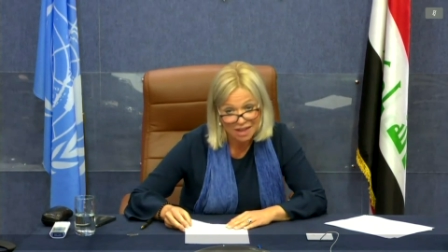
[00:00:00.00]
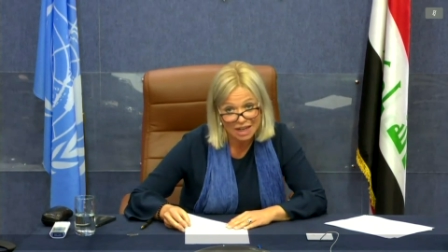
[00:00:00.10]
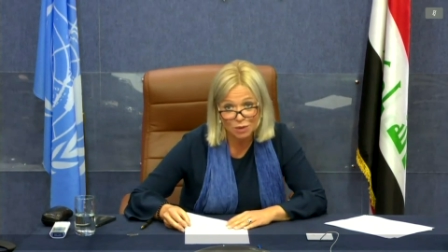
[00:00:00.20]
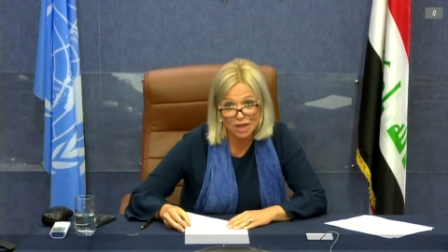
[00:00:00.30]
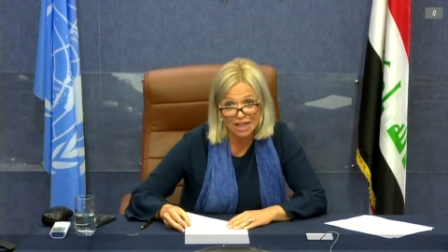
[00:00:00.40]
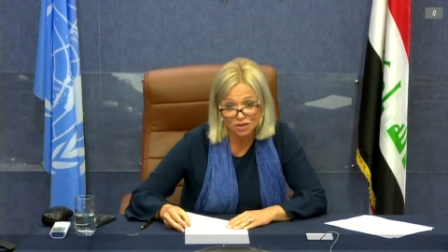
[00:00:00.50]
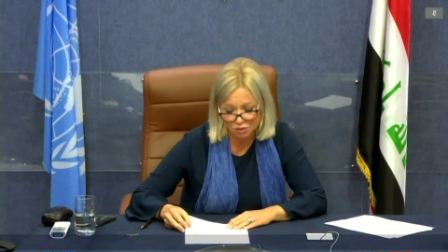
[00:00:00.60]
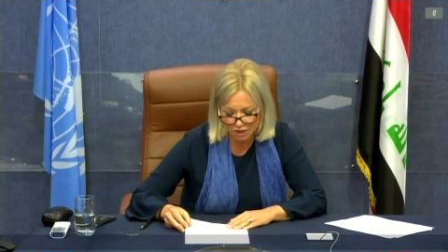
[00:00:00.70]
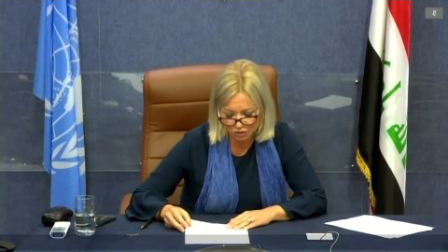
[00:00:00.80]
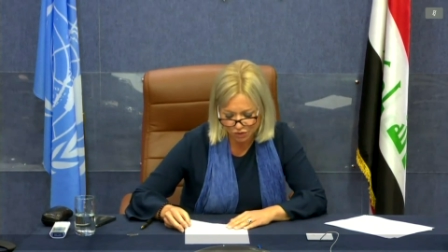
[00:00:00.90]
And I would like
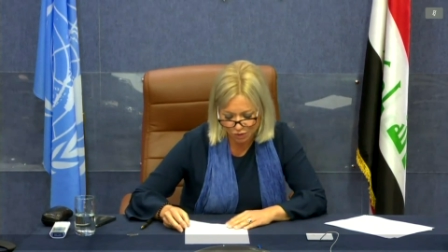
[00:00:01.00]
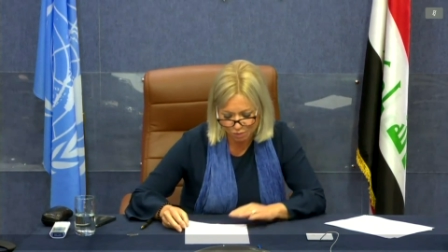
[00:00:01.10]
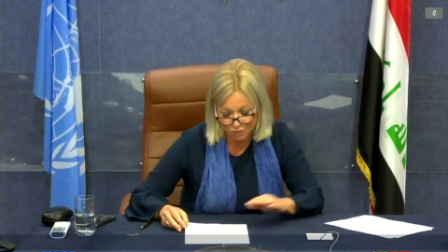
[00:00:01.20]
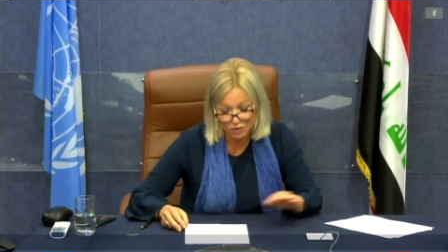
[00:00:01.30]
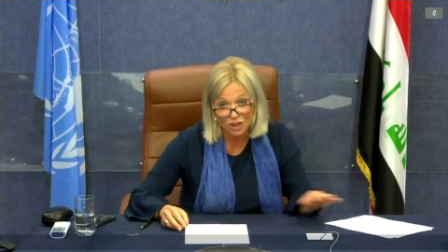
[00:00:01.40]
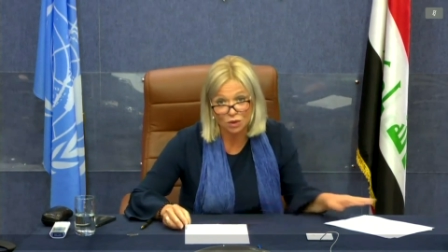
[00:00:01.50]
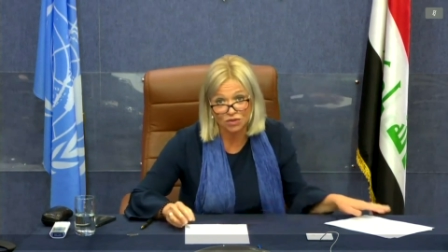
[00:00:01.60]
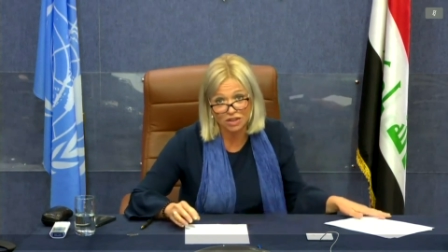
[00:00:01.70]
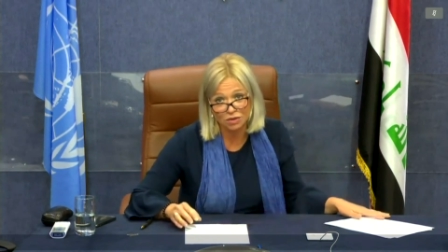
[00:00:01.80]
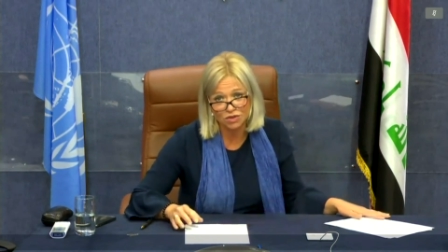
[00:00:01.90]
to reaffirm the
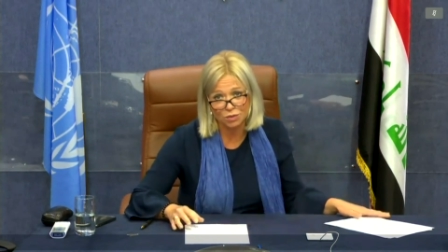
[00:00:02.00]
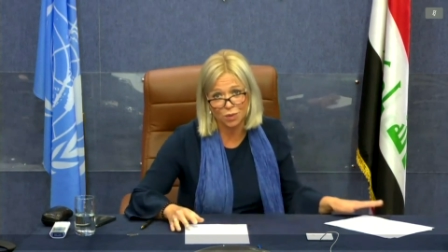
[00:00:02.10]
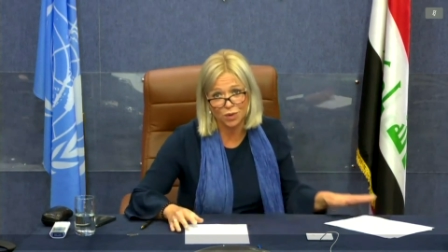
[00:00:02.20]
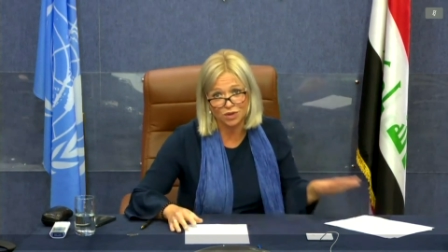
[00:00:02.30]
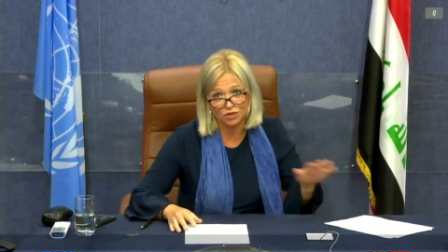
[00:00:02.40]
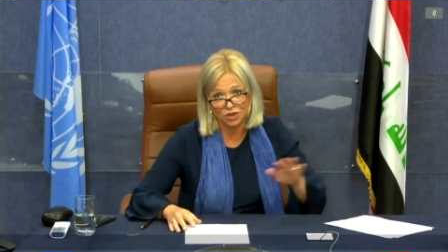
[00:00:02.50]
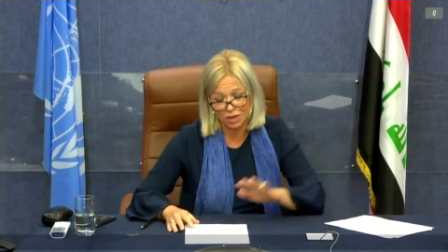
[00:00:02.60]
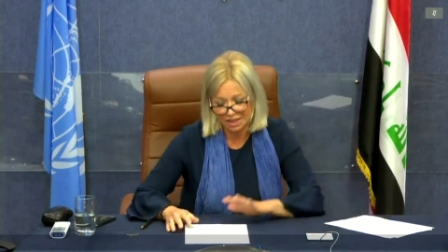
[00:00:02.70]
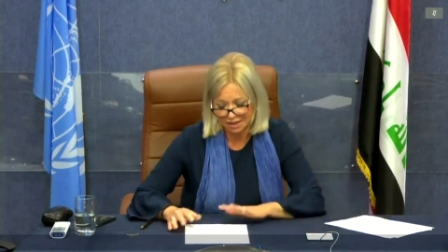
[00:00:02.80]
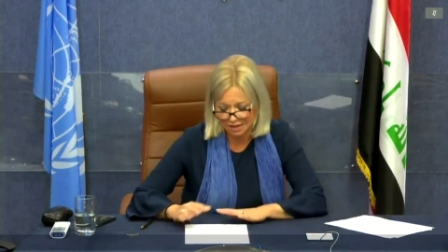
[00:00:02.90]
continued support of the
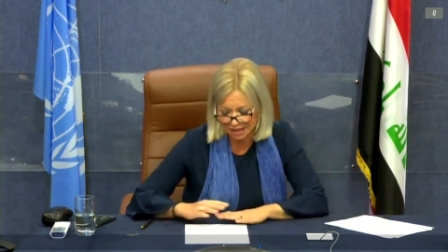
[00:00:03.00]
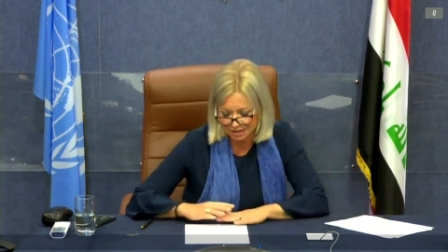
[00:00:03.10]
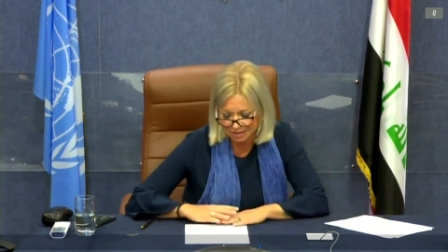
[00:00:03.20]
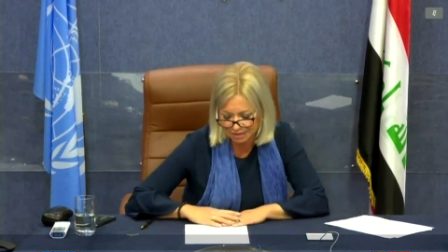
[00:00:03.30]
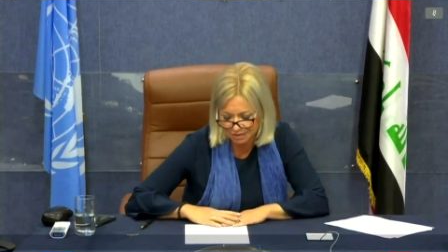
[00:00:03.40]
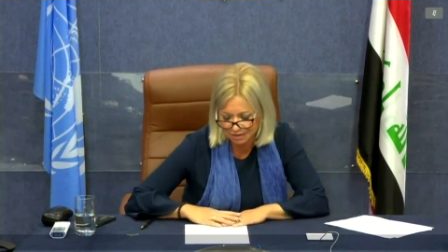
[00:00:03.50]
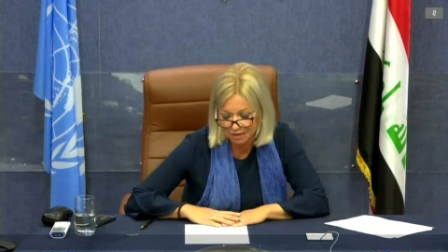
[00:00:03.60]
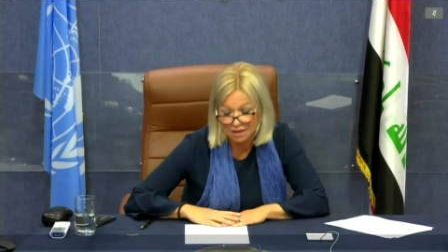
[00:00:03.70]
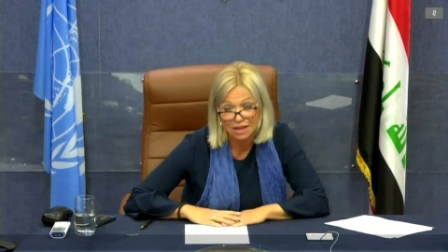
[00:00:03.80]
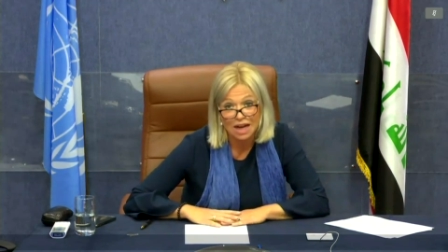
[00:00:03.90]
United
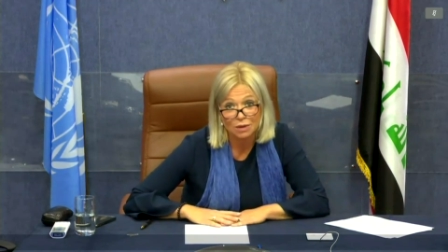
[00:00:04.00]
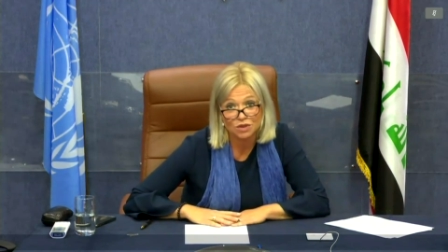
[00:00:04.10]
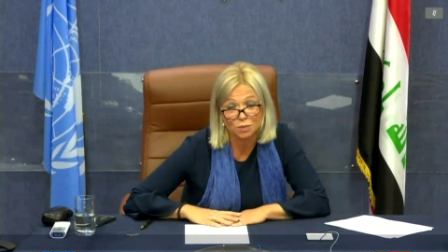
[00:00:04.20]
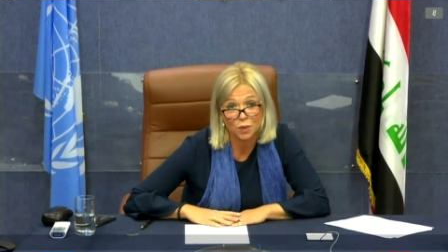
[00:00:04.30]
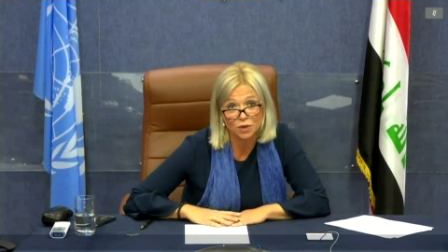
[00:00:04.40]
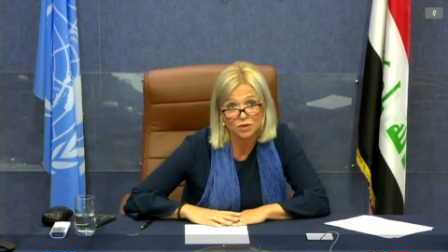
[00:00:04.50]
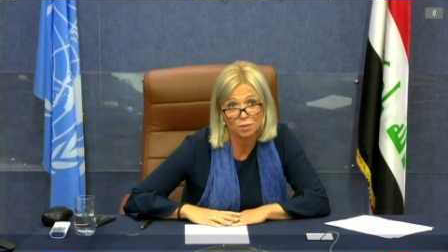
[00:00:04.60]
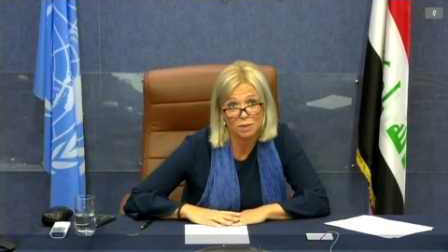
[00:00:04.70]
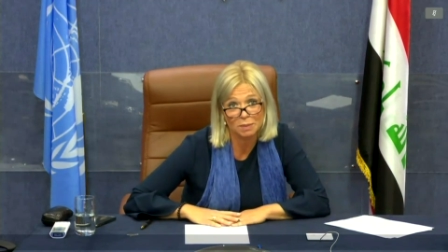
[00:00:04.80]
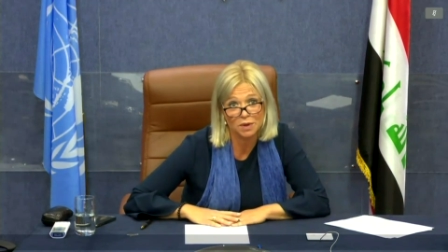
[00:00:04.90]
Nations, our support
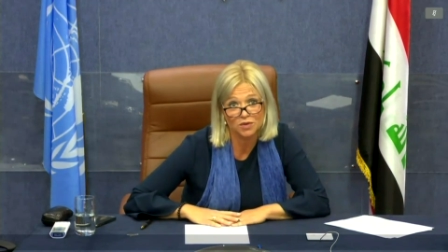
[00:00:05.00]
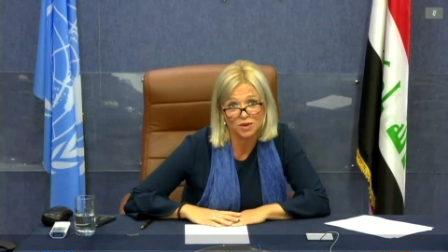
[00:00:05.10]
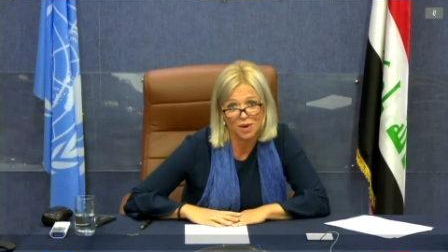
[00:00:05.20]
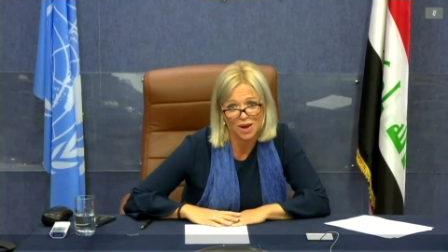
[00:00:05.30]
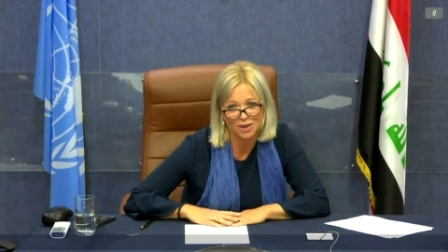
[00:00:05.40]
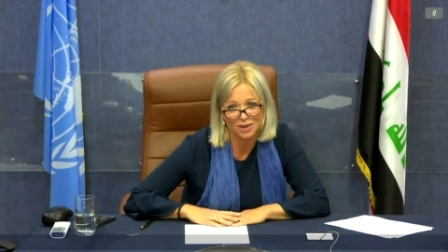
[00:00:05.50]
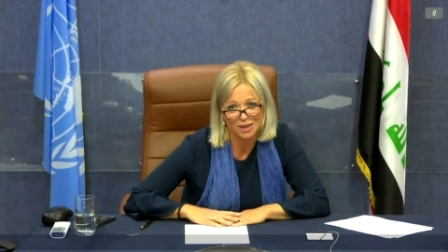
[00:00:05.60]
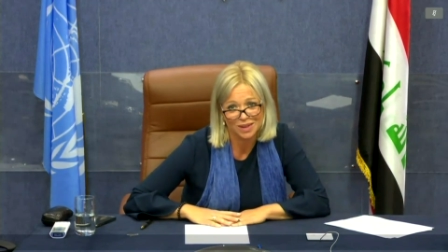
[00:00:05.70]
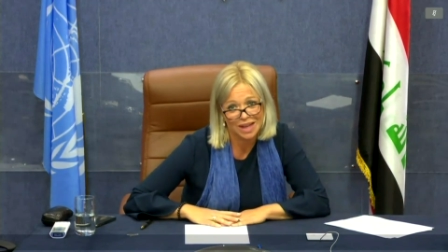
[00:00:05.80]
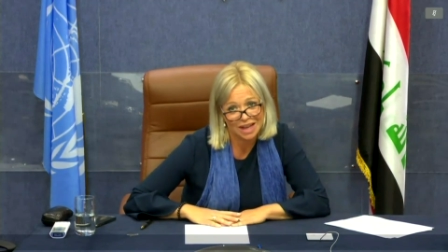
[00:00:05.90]
to the people of Iraq,
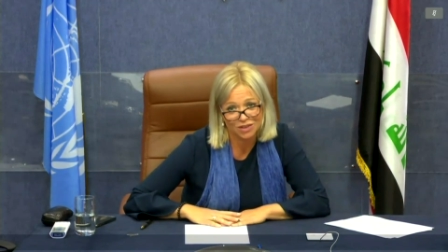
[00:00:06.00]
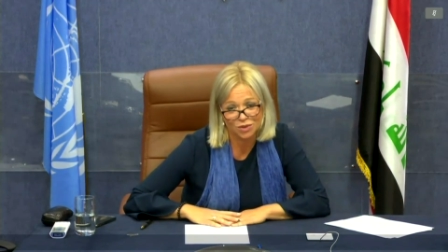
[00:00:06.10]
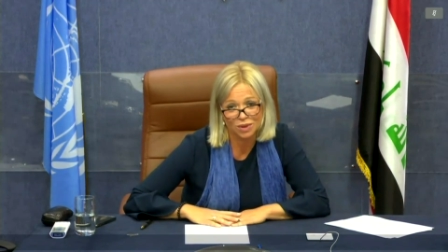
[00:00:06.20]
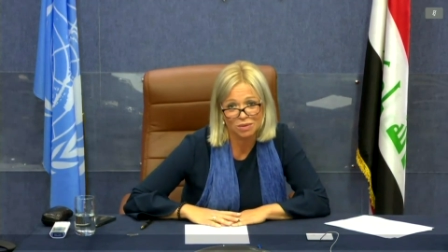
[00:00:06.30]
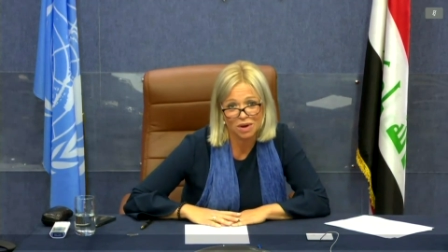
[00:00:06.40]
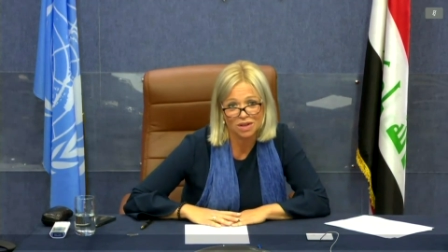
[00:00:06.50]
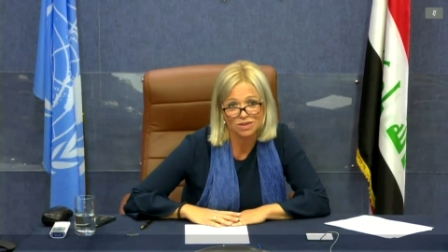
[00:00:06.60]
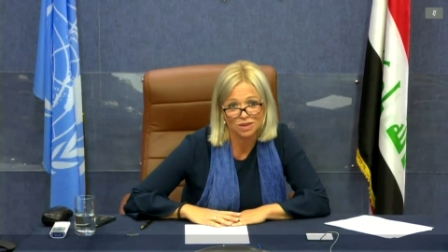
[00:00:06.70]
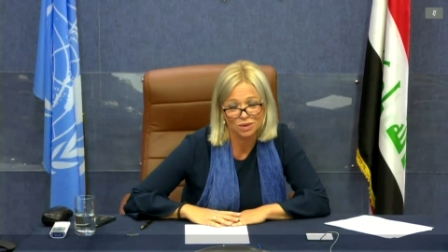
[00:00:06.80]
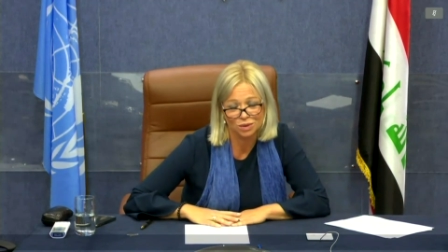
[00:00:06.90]
and to
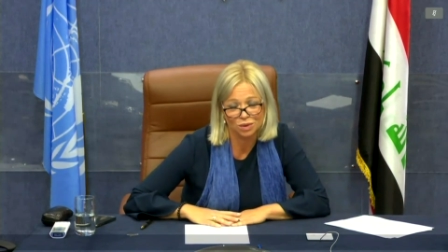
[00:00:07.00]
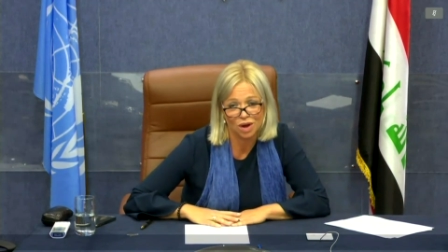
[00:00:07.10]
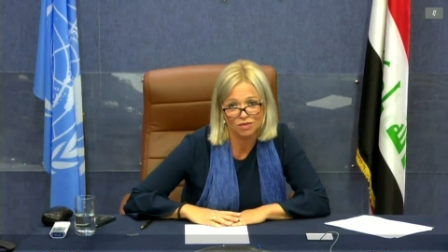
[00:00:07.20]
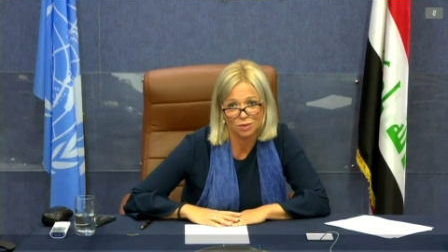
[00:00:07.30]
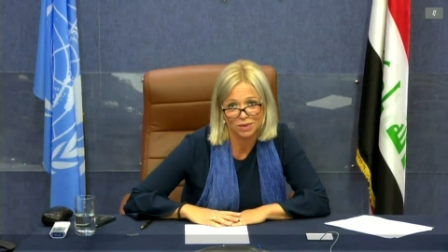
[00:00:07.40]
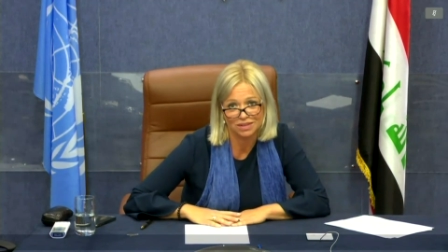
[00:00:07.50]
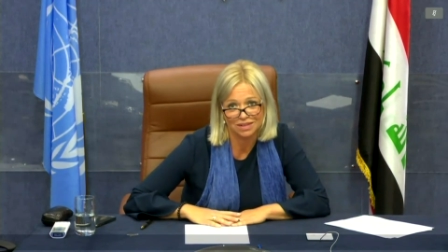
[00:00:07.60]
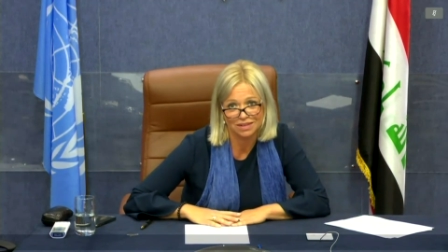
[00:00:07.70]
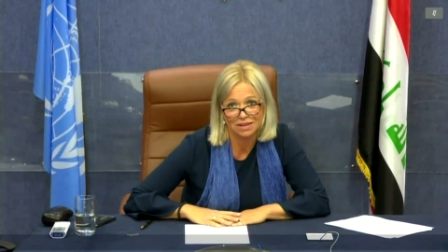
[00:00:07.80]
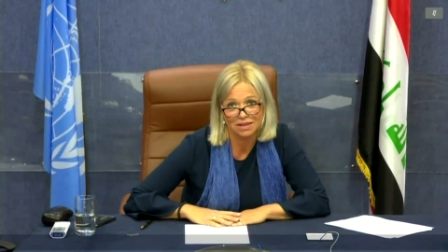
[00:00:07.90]
Iraq's new
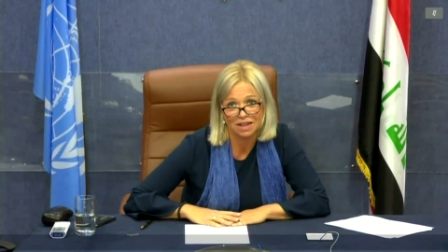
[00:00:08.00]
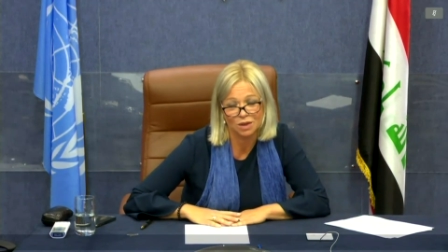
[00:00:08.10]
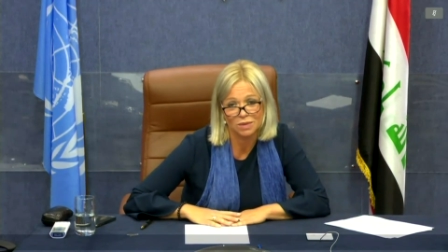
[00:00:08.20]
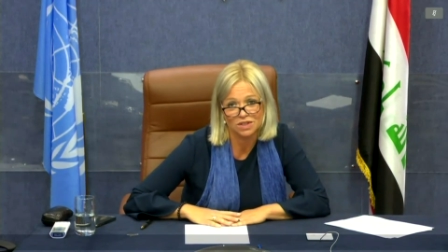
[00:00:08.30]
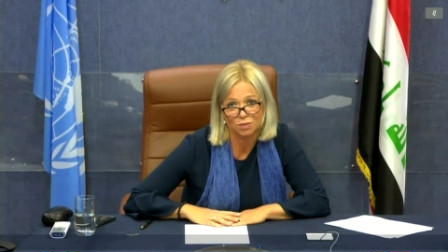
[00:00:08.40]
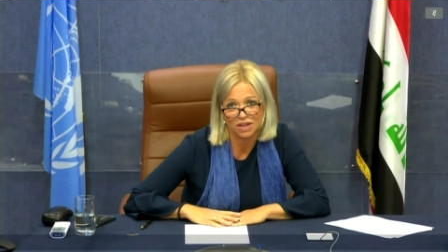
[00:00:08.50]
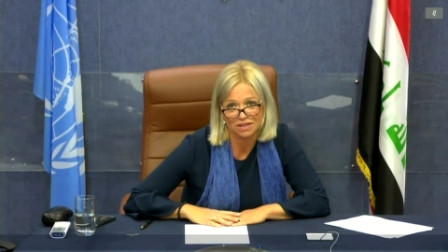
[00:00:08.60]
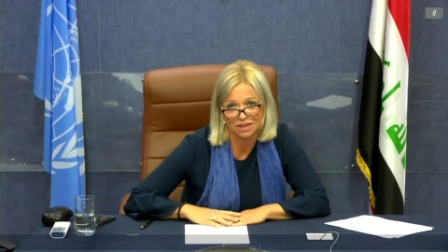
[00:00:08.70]
government. Thank you, Mr.